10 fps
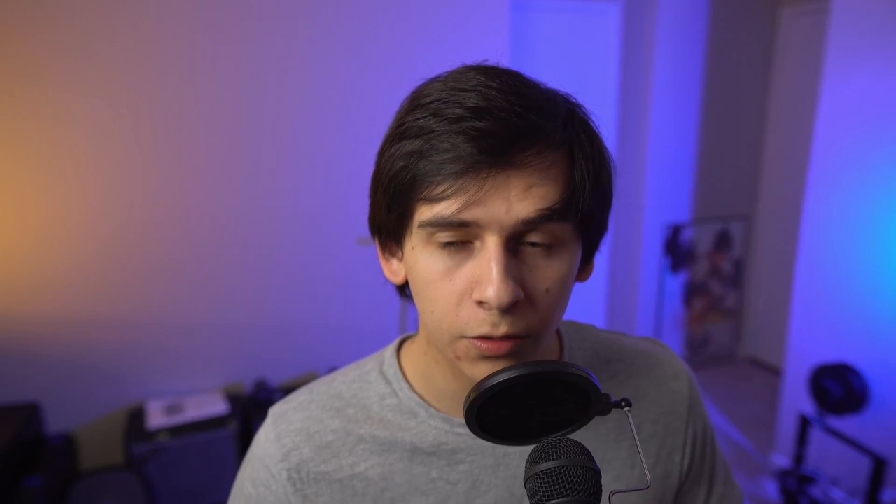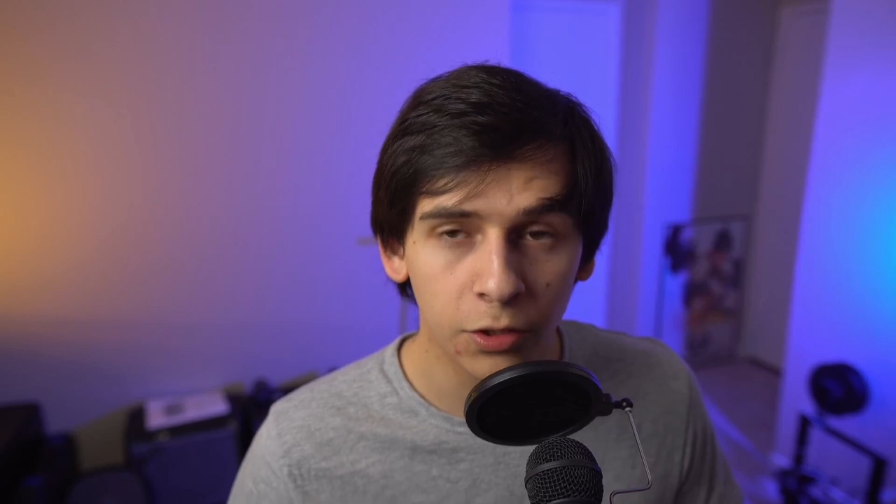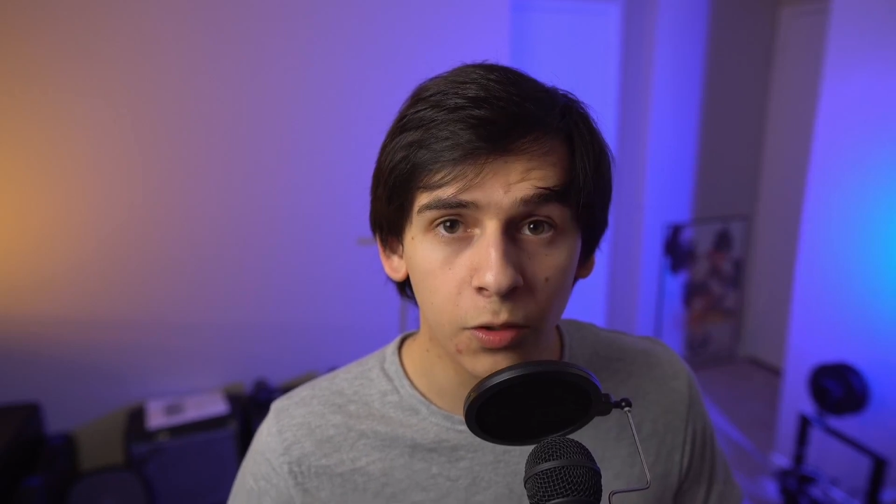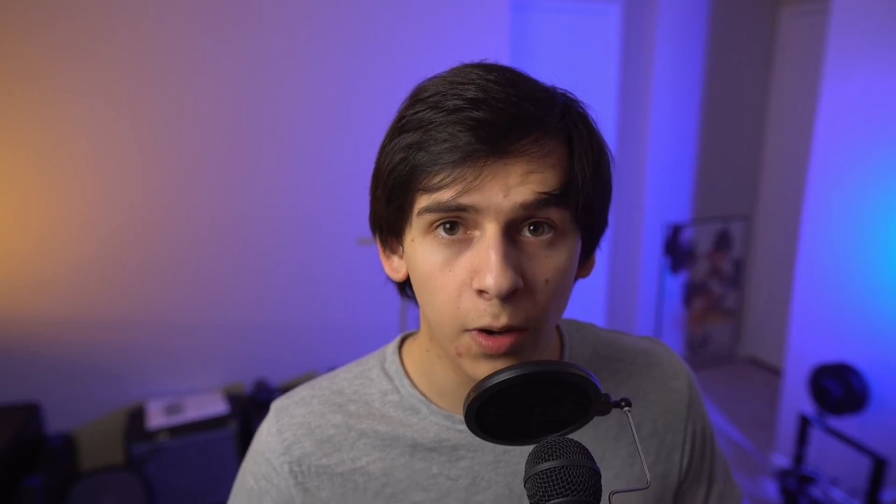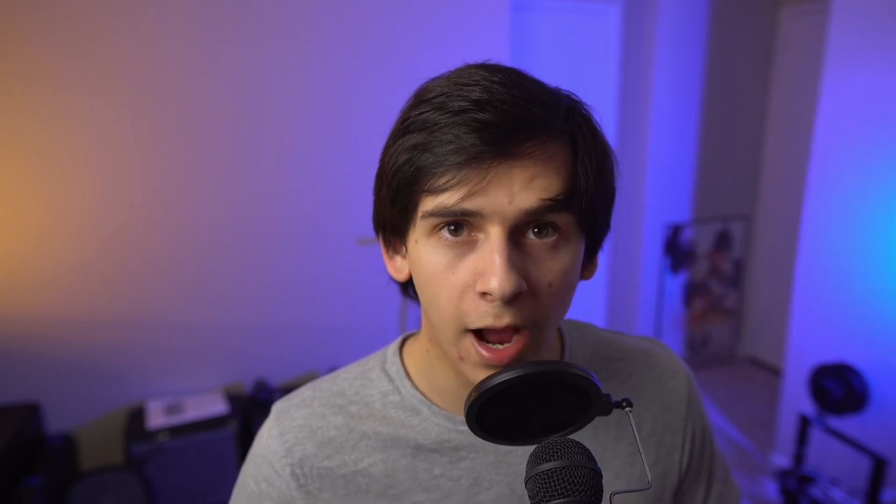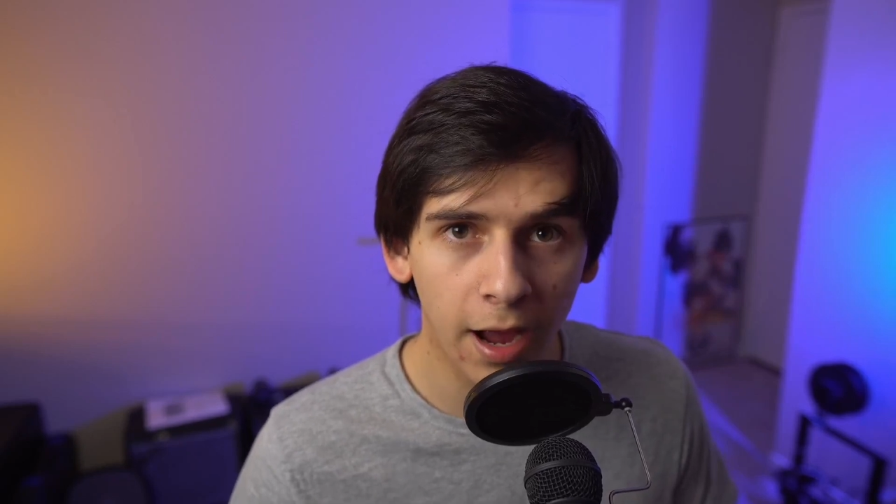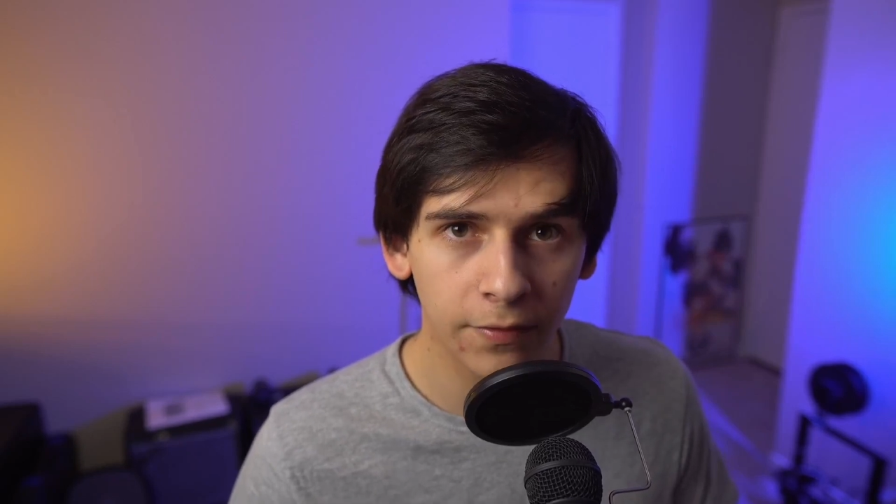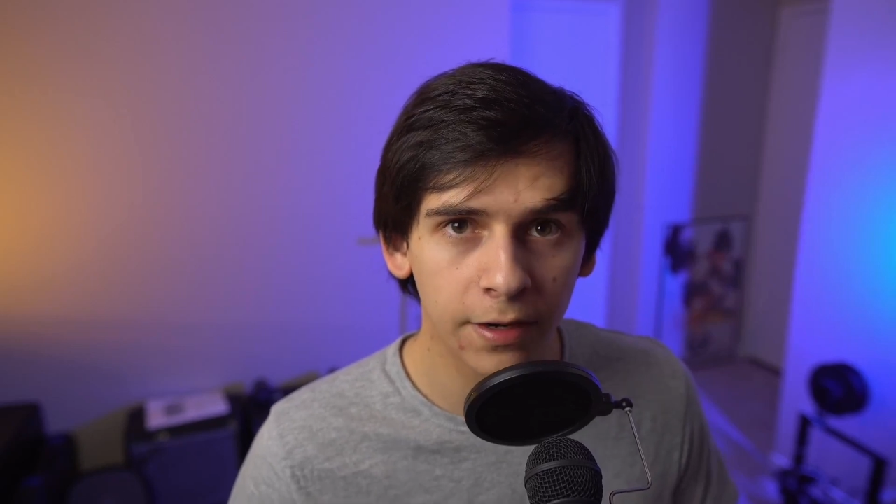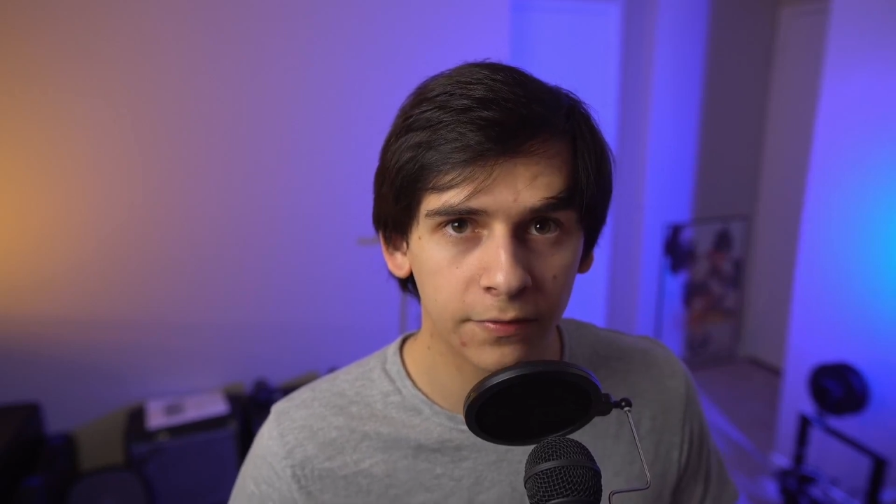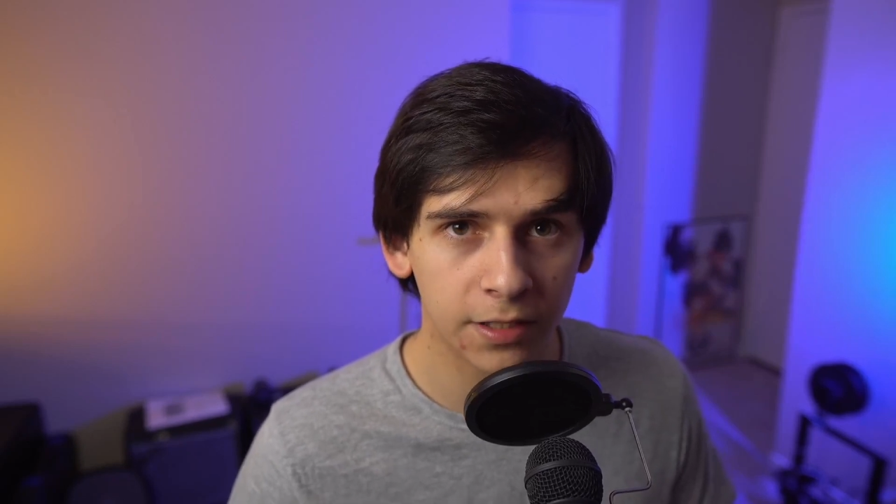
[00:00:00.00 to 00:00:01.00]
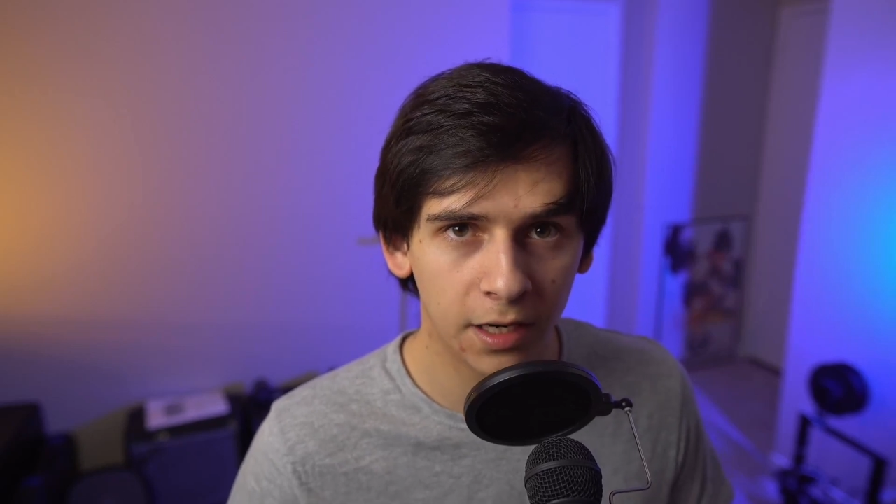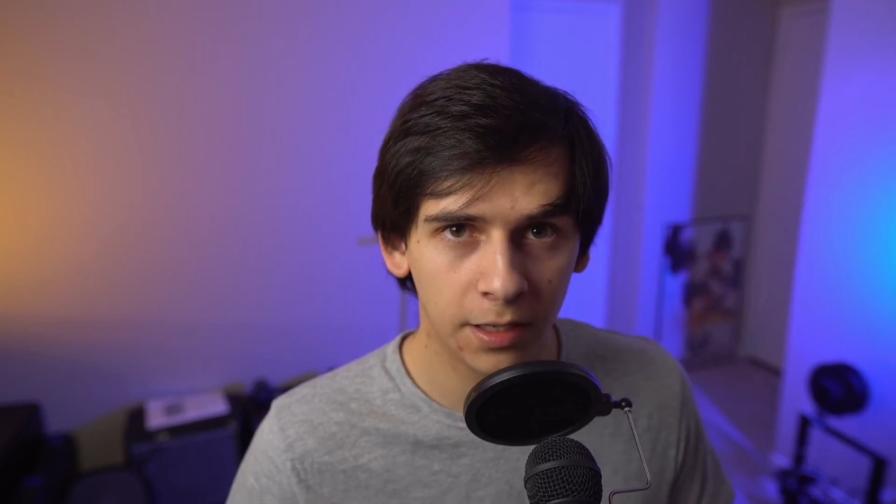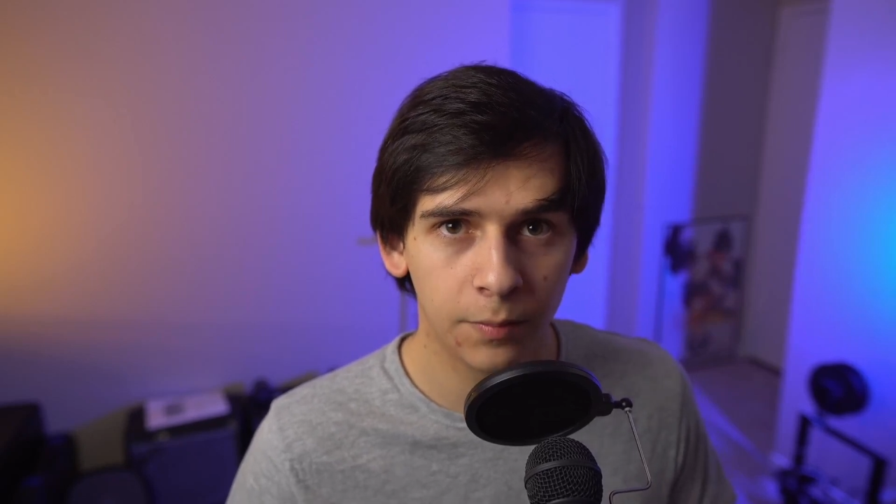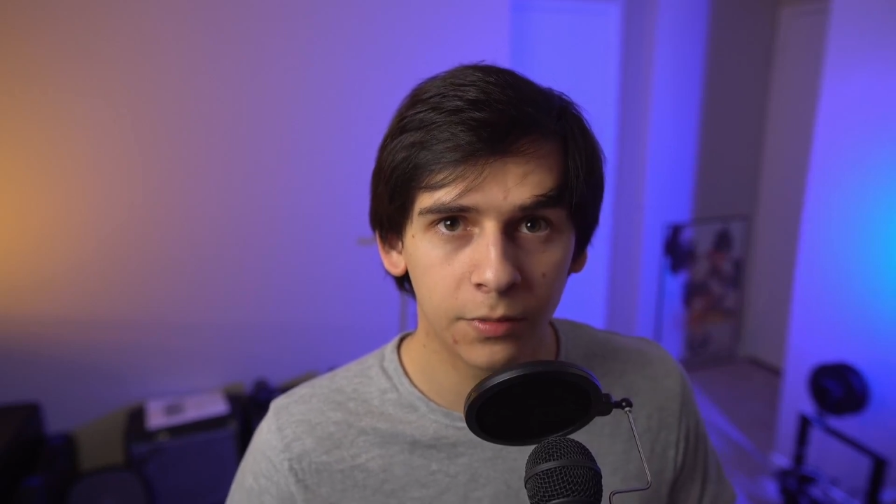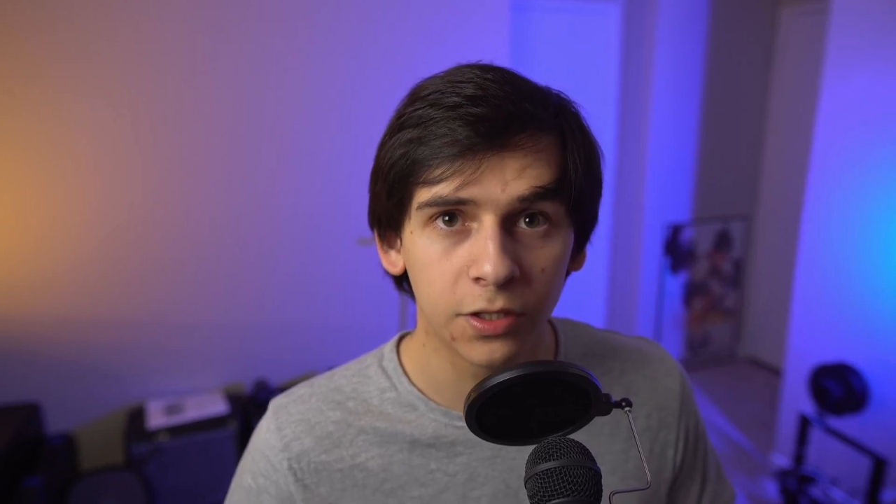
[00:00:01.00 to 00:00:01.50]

you have enough time